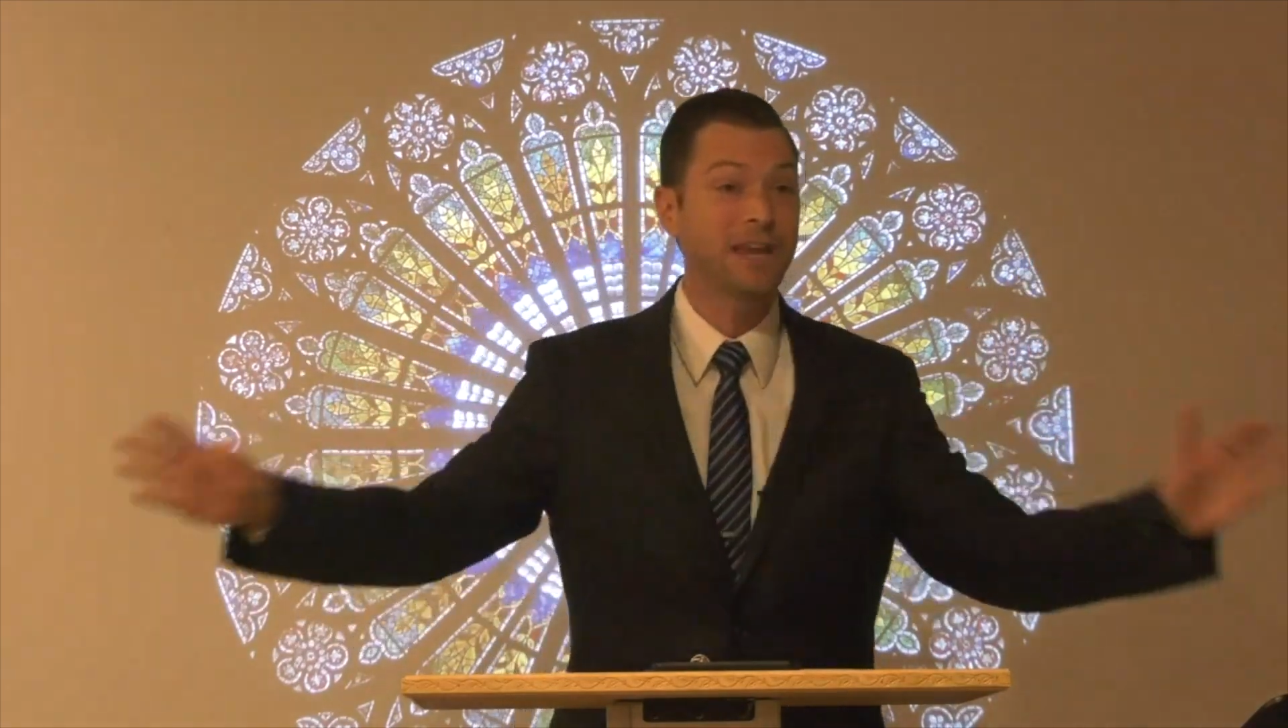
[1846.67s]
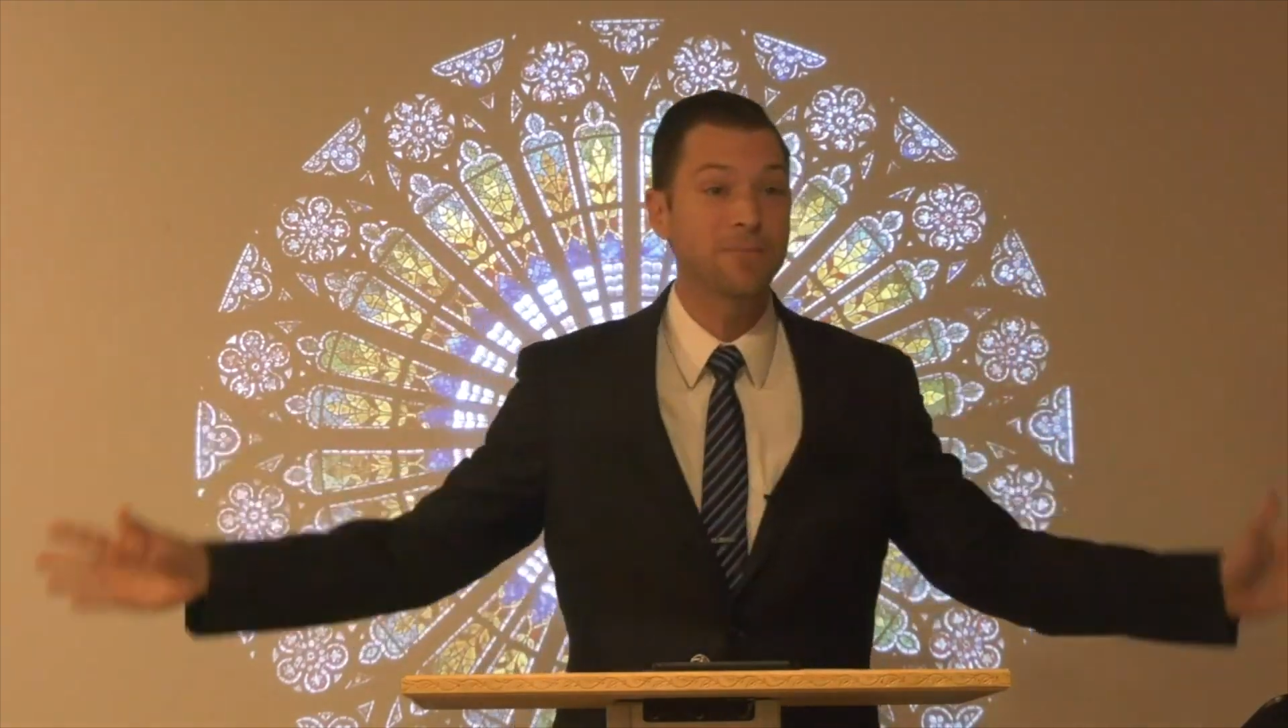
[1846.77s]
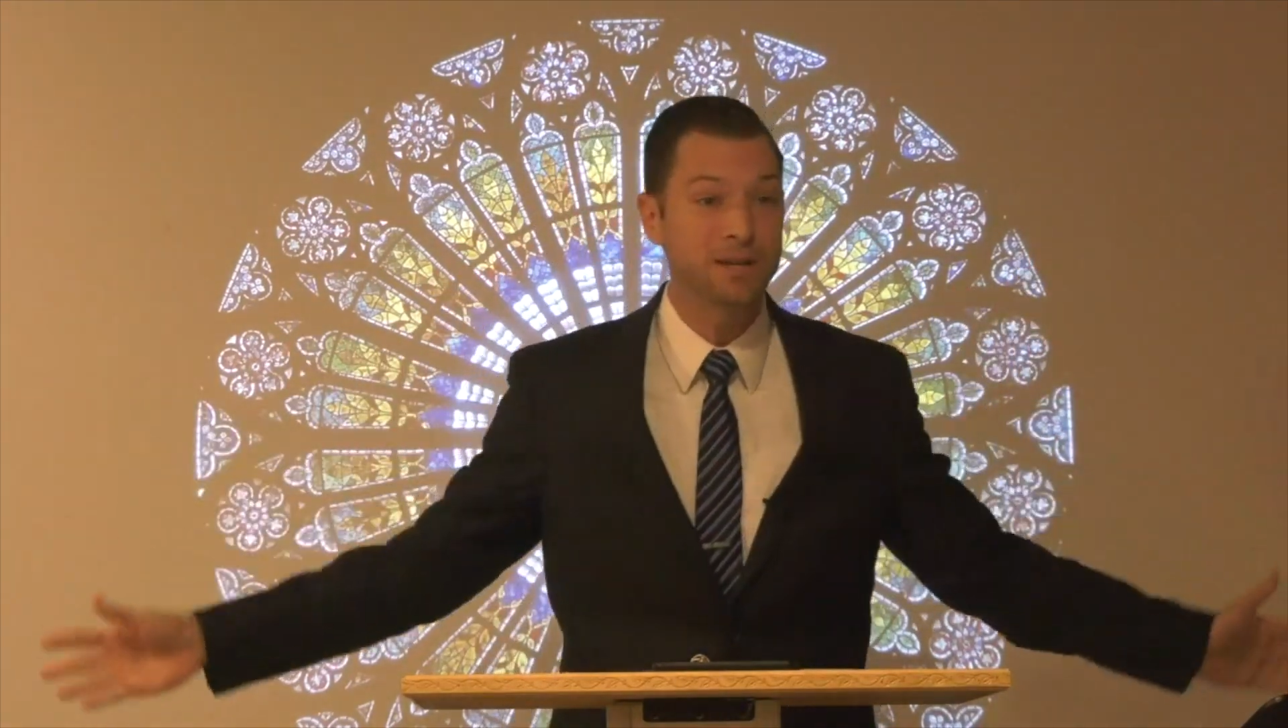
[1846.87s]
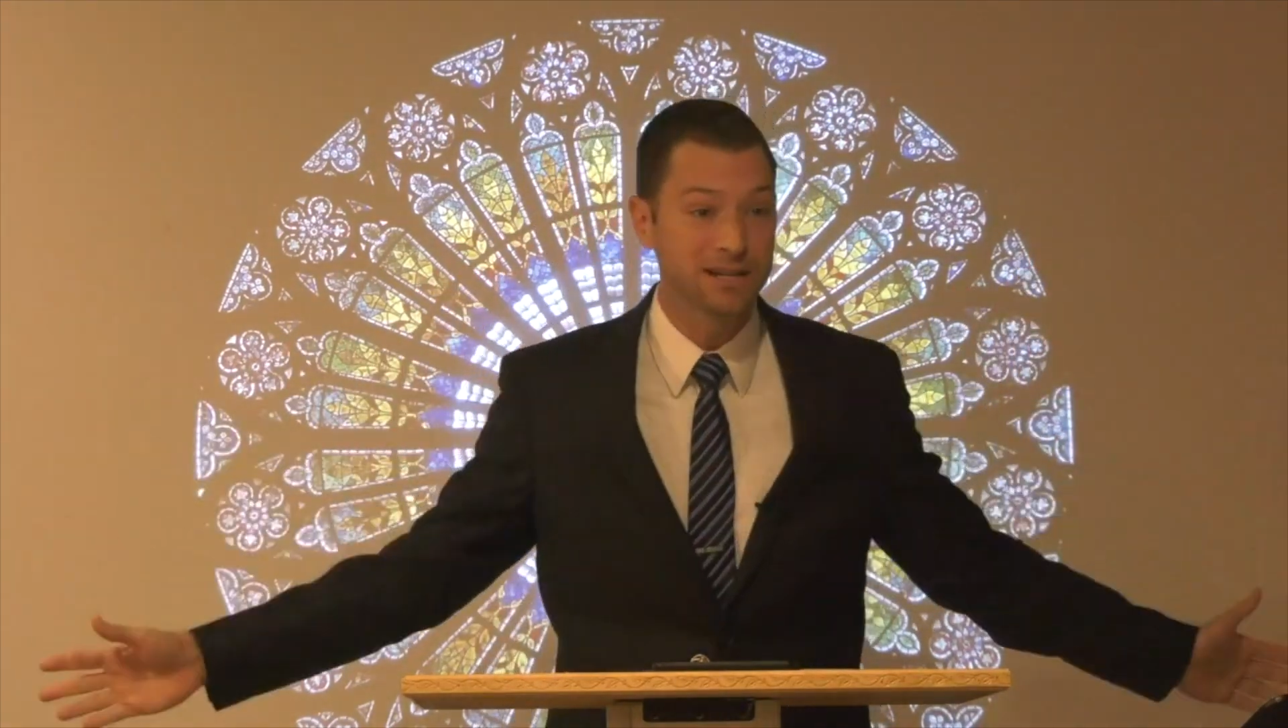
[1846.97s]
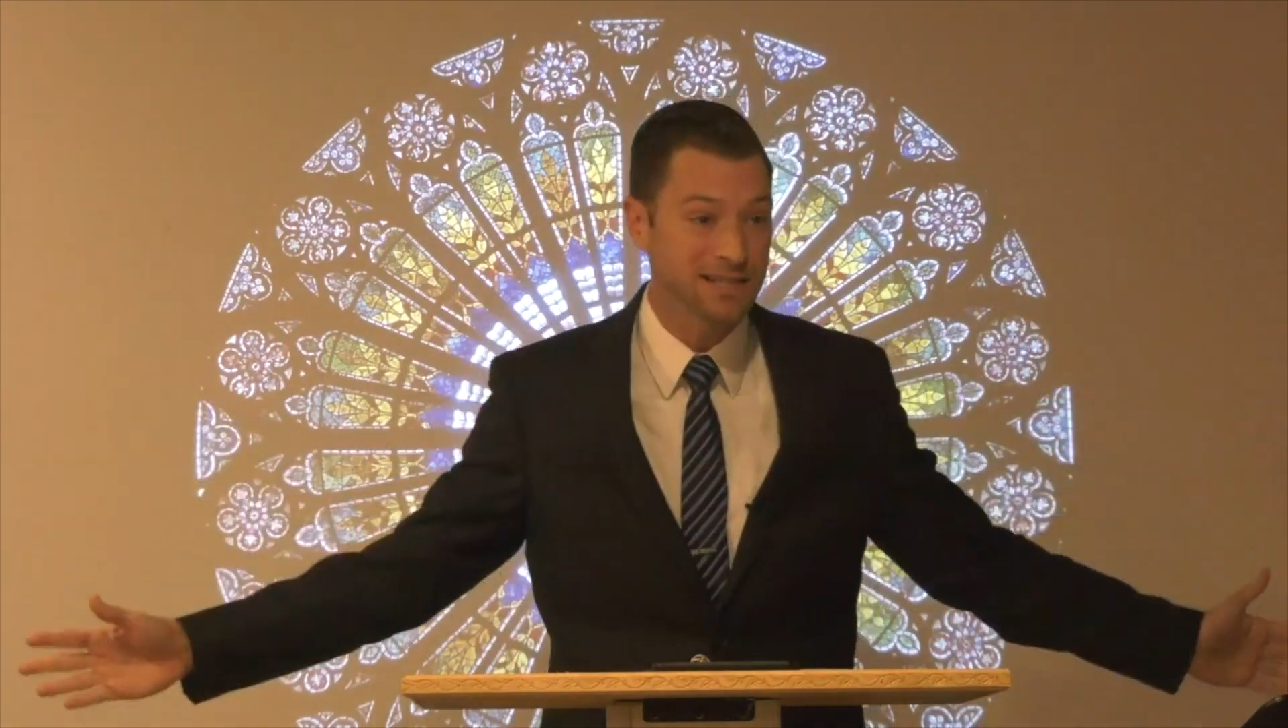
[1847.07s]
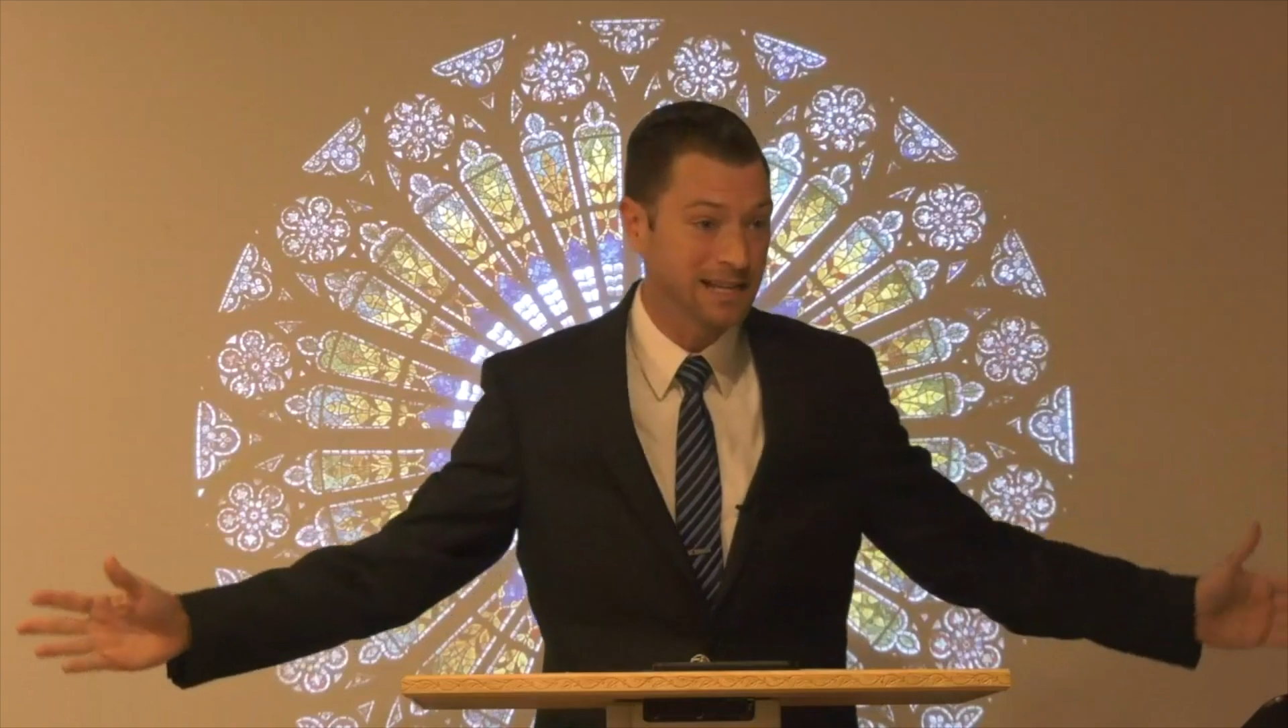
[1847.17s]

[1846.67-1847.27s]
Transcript: at because they